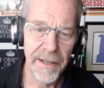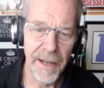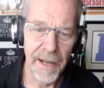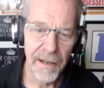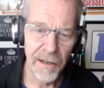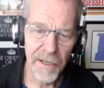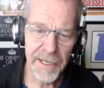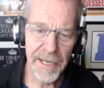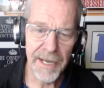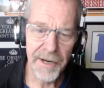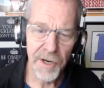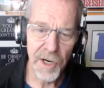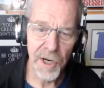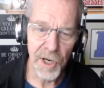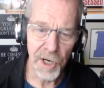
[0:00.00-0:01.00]
I look at
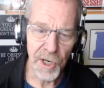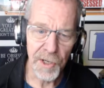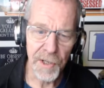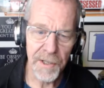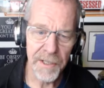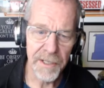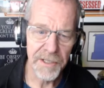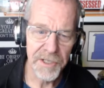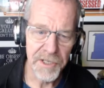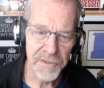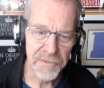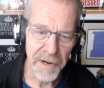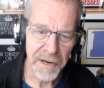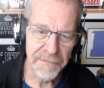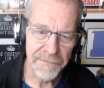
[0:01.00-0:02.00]
her, she's
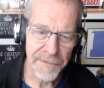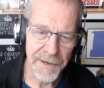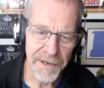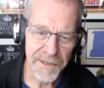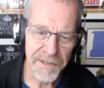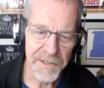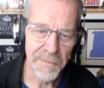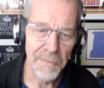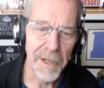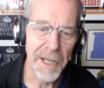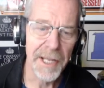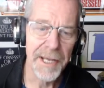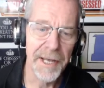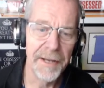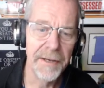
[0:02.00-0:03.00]
right in front of this
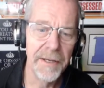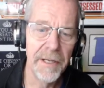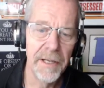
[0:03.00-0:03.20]
plant.